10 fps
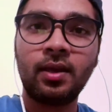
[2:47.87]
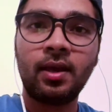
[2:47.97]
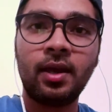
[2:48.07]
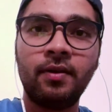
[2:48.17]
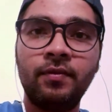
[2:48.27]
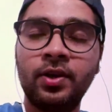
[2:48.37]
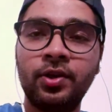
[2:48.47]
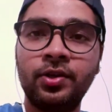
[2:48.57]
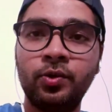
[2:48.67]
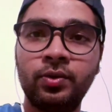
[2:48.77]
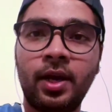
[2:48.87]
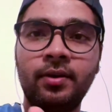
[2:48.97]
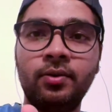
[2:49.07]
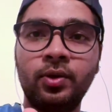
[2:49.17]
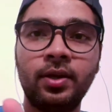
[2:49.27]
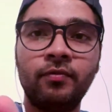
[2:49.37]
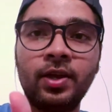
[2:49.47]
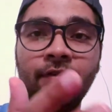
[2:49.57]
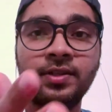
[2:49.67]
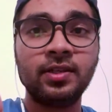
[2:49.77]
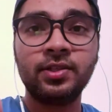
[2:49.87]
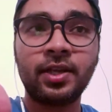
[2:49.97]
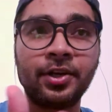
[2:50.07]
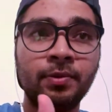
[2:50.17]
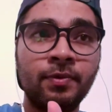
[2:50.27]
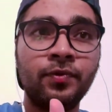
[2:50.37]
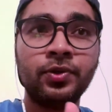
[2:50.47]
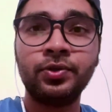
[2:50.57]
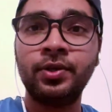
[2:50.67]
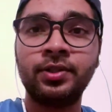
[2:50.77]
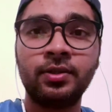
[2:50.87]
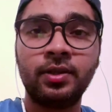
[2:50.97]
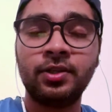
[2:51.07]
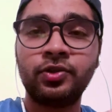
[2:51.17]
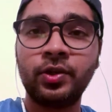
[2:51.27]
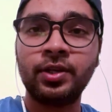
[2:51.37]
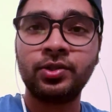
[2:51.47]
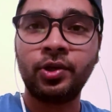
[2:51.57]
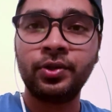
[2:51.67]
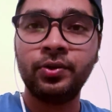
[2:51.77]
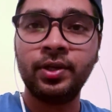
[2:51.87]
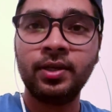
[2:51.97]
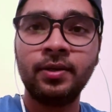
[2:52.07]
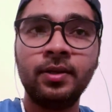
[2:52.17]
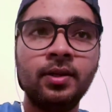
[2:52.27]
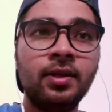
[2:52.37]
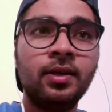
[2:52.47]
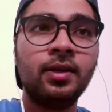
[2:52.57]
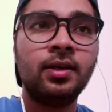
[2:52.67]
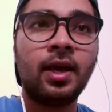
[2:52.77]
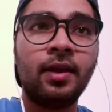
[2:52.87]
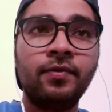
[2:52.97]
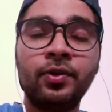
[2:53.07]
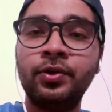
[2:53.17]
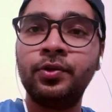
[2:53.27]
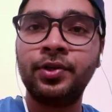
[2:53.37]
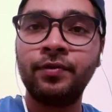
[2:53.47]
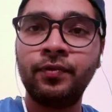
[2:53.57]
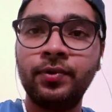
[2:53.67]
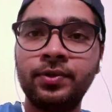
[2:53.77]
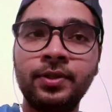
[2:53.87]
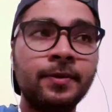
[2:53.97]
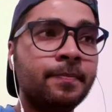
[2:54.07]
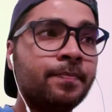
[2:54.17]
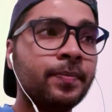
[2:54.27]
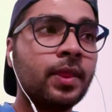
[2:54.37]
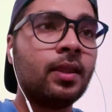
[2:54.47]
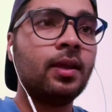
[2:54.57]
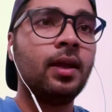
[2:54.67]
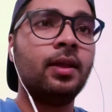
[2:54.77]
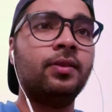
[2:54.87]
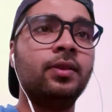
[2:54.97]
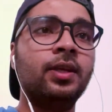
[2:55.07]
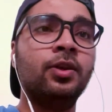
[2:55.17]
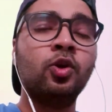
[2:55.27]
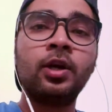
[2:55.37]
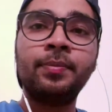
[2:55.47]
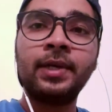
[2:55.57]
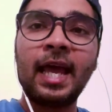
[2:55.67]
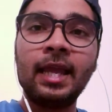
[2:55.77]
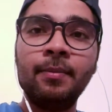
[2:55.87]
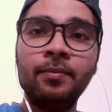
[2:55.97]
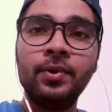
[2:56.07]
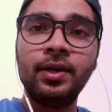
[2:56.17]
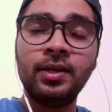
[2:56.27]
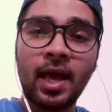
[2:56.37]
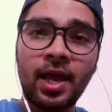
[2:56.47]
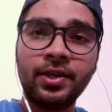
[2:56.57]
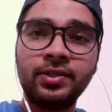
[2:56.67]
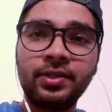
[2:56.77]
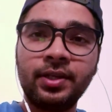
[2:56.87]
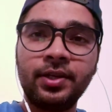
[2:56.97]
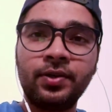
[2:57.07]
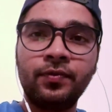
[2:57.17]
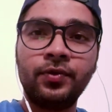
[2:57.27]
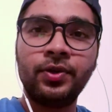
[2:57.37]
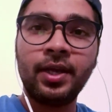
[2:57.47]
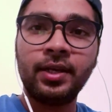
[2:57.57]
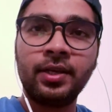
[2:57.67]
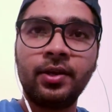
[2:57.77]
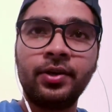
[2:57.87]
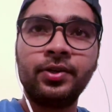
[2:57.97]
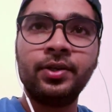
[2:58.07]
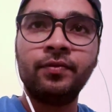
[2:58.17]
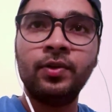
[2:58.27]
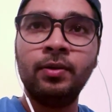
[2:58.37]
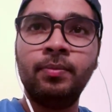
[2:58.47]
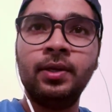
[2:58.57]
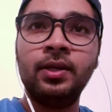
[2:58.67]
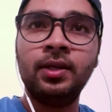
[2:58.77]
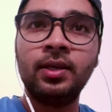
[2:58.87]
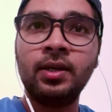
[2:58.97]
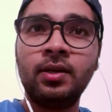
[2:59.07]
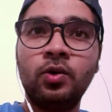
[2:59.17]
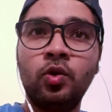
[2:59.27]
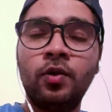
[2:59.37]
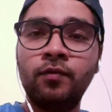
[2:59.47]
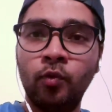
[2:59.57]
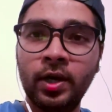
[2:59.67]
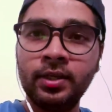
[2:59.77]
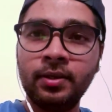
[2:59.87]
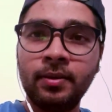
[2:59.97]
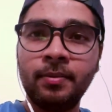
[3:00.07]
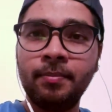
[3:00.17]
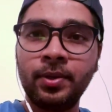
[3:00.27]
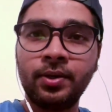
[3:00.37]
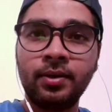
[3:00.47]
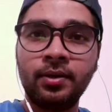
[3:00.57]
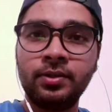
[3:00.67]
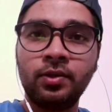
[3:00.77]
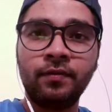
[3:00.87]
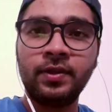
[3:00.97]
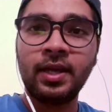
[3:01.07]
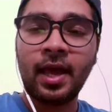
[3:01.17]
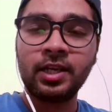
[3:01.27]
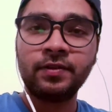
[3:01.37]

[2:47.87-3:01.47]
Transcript: and we're going to know that okay we have seen this character before so the string is not unique and we're going to return false and the lookup time in hash set for any character will be O of 1 because of the hash